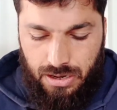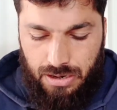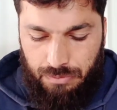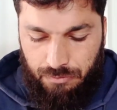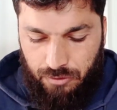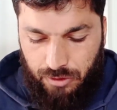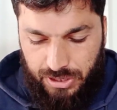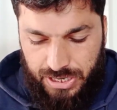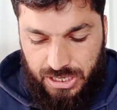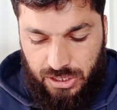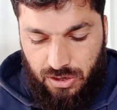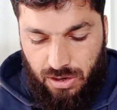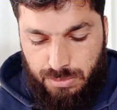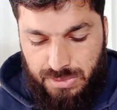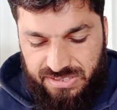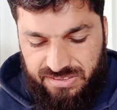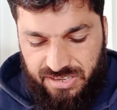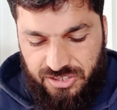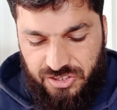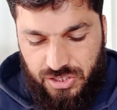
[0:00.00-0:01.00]
For
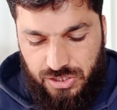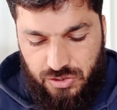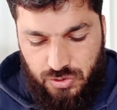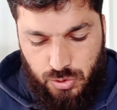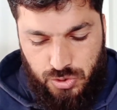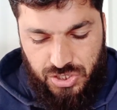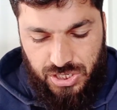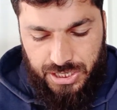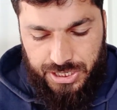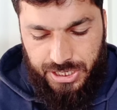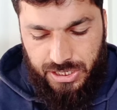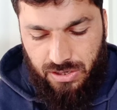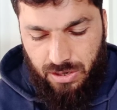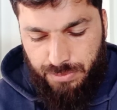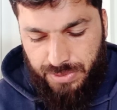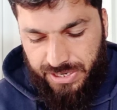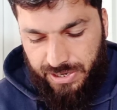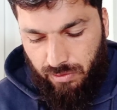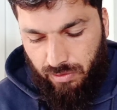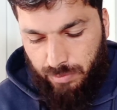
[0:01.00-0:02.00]
economic section, social and
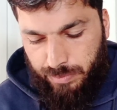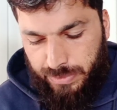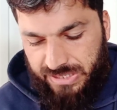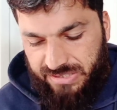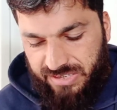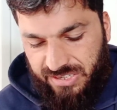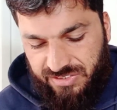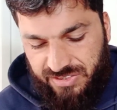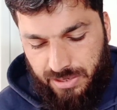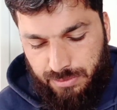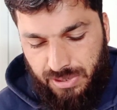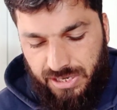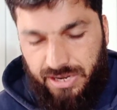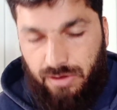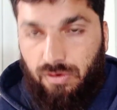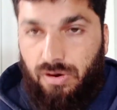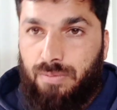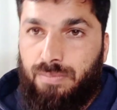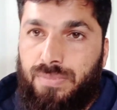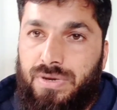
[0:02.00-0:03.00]
economic development, sustainable
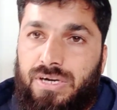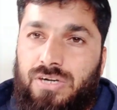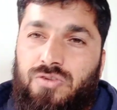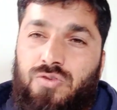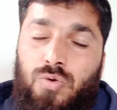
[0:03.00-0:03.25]
development.